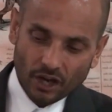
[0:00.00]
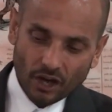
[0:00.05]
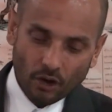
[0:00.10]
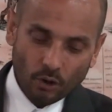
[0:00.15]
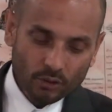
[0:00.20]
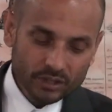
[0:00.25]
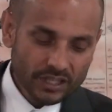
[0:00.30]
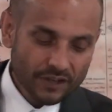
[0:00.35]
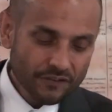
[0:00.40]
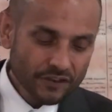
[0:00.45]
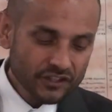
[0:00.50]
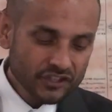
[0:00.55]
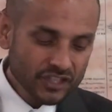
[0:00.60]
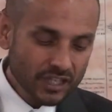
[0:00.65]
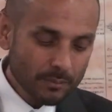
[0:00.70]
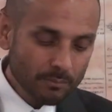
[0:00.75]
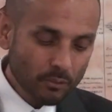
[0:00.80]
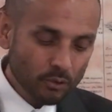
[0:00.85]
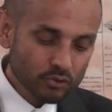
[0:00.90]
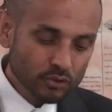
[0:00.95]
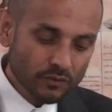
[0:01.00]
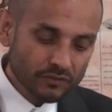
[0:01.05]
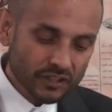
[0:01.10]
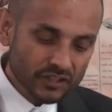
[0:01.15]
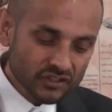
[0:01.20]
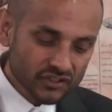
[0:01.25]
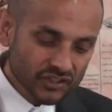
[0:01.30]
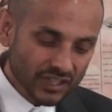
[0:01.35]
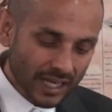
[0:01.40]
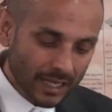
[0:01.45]
or different symbols of the
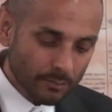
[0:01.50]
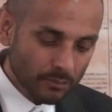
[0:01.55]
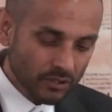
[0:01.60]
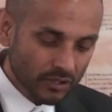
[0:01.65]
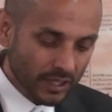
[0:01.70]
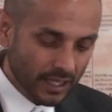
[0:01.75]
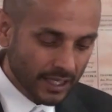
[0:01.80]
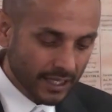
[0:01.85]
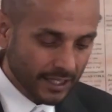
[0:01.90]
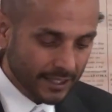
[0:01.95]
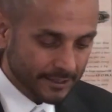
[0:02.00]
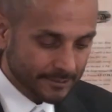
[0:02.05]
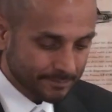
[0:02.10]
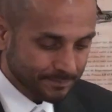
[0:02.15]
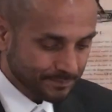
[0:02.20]
same thing.